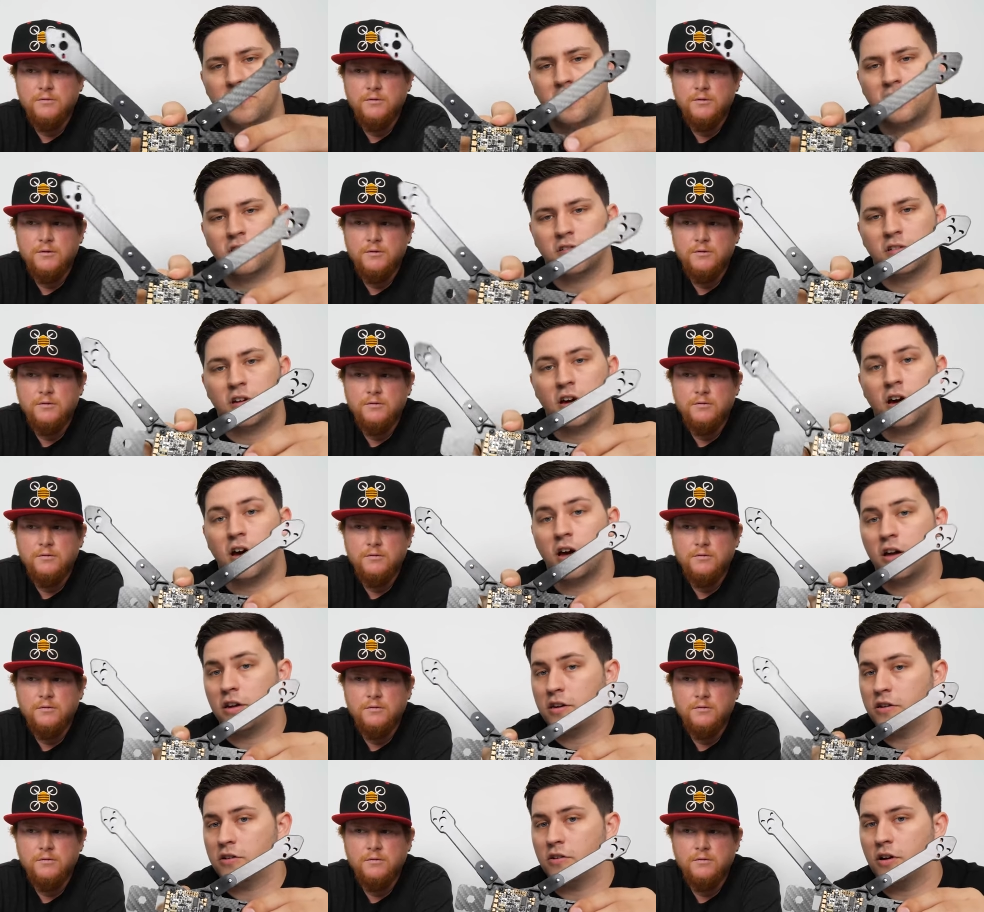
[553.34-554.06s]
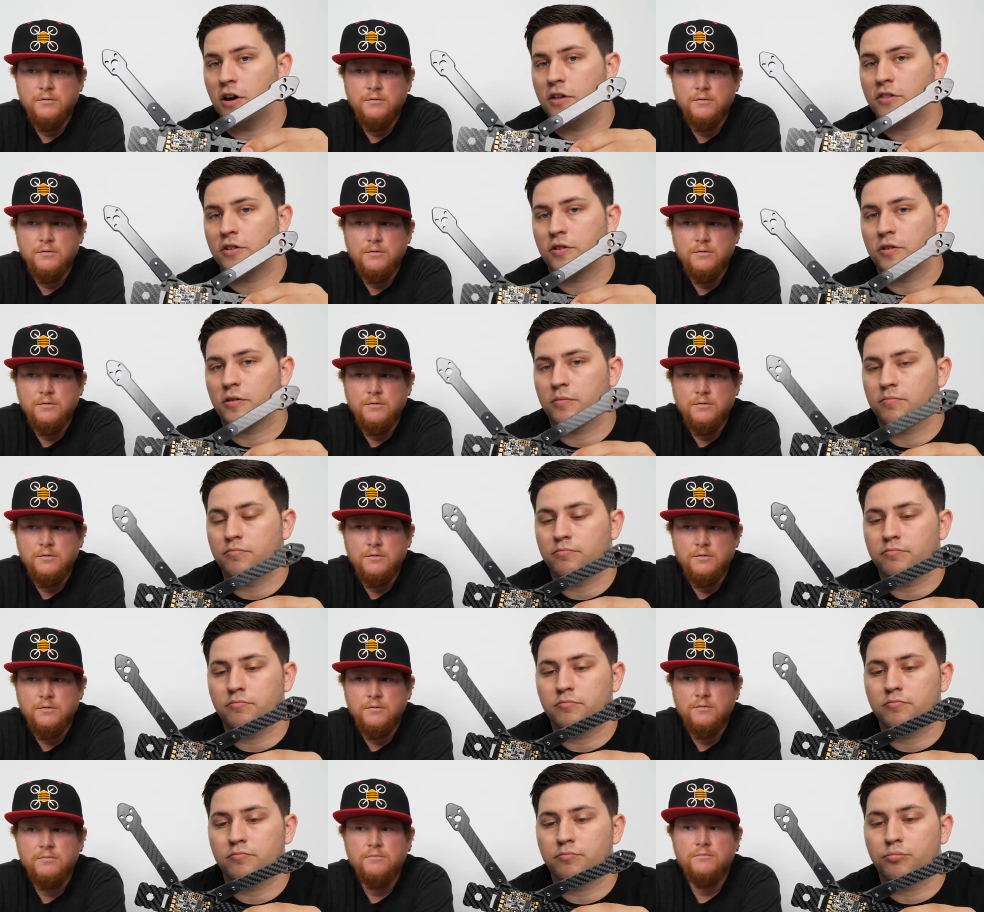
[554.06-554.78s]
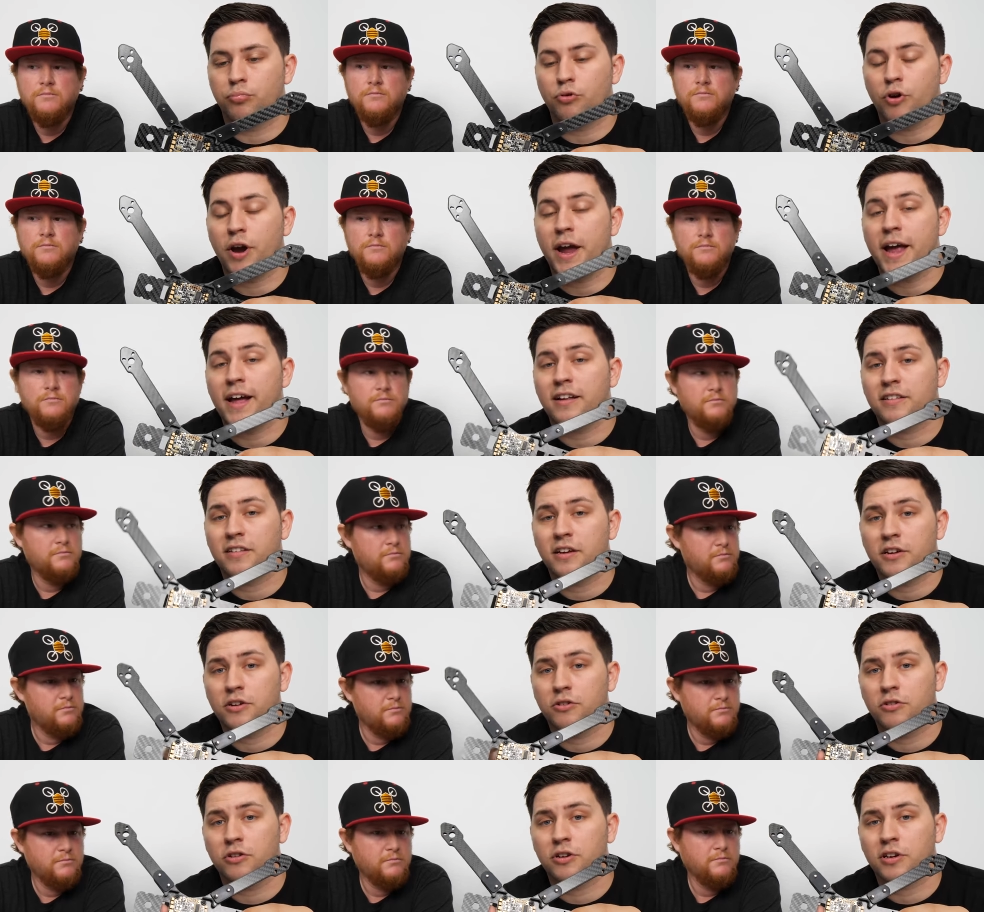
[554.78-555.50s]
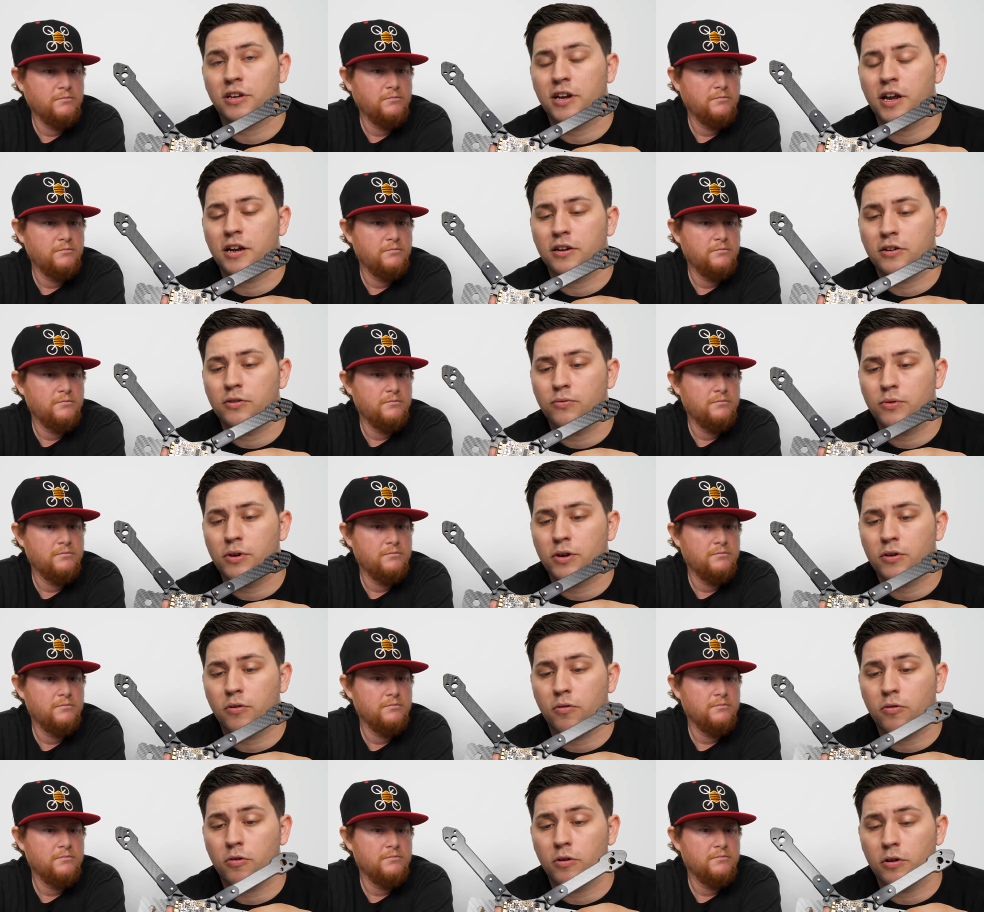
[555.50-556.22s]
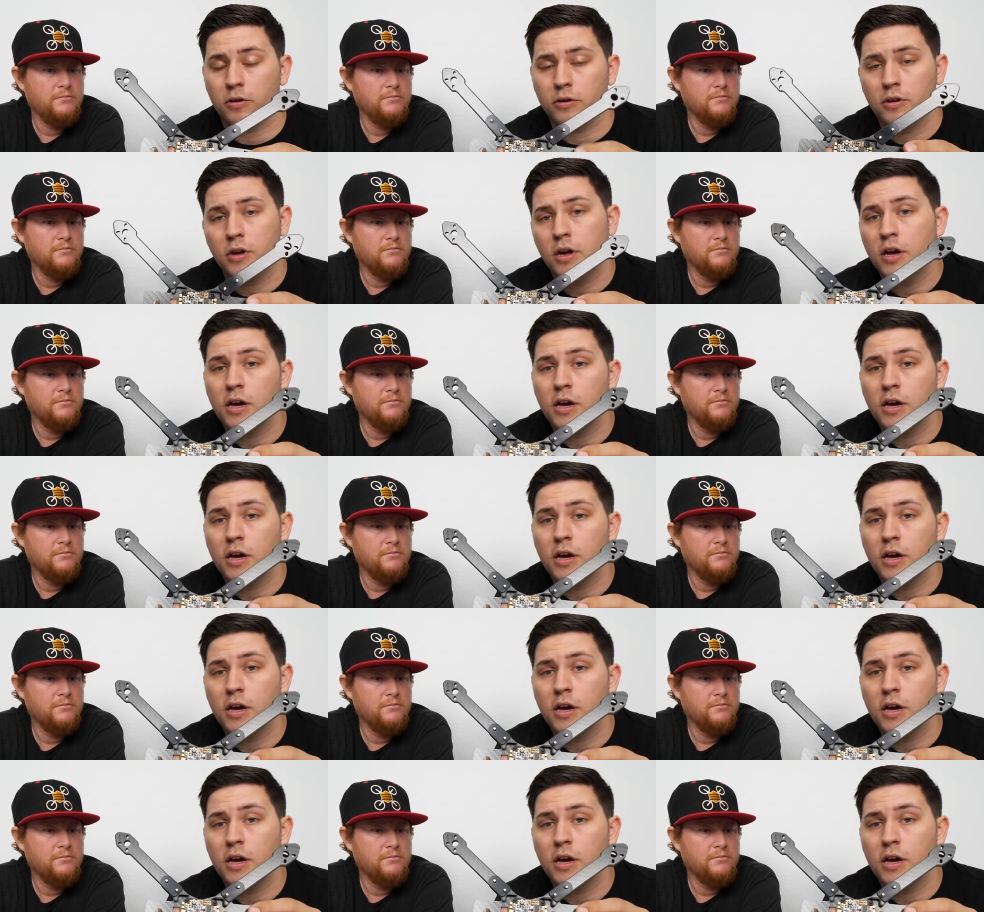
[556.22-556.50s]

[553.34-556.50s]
Speaker 1: there's, you know, other brands that you're looking at doing or